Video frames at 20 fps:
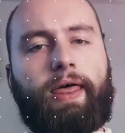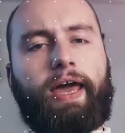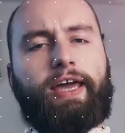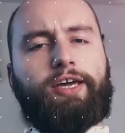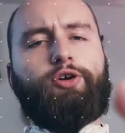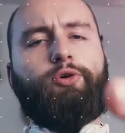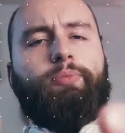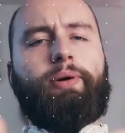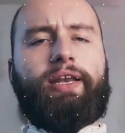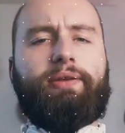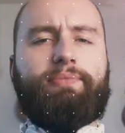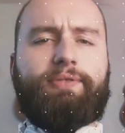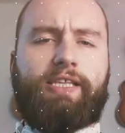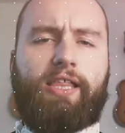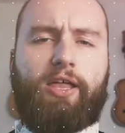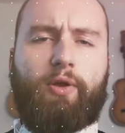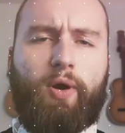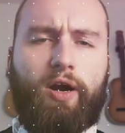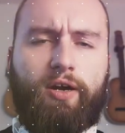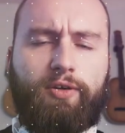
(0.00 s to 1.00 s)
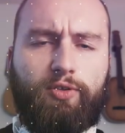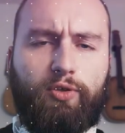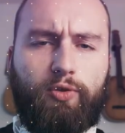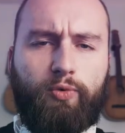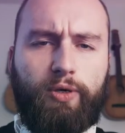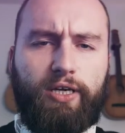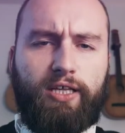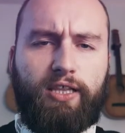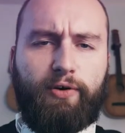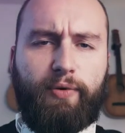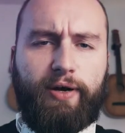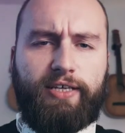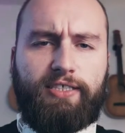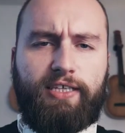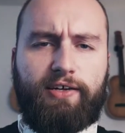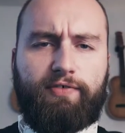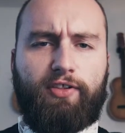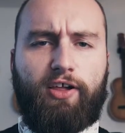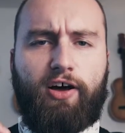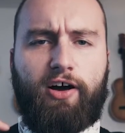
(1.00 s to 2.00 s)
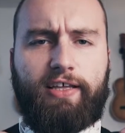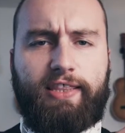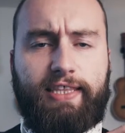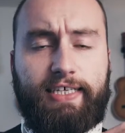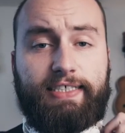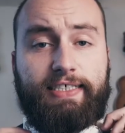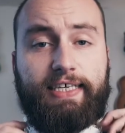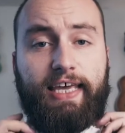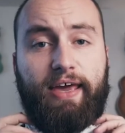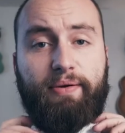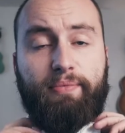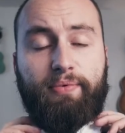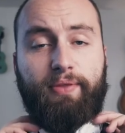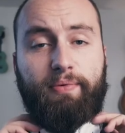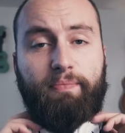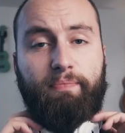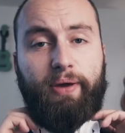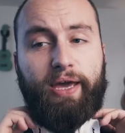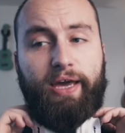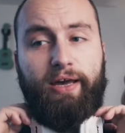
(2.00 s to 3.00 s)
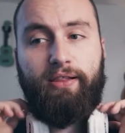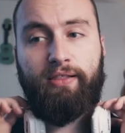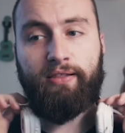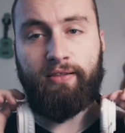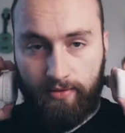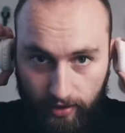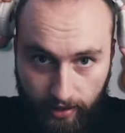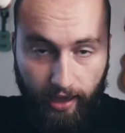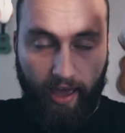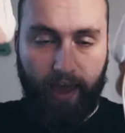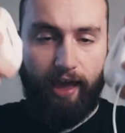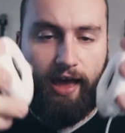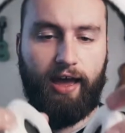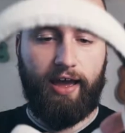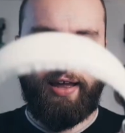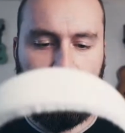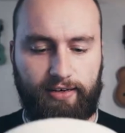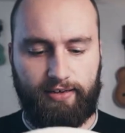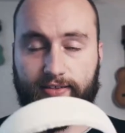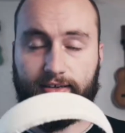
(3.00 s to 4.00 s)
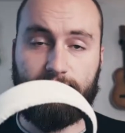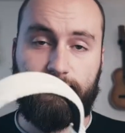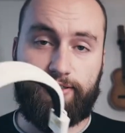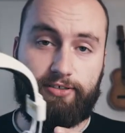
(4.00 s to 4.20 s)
Hey, my name is Dylan and welcome to the weekly Wednesday vlog. These came in the mail and they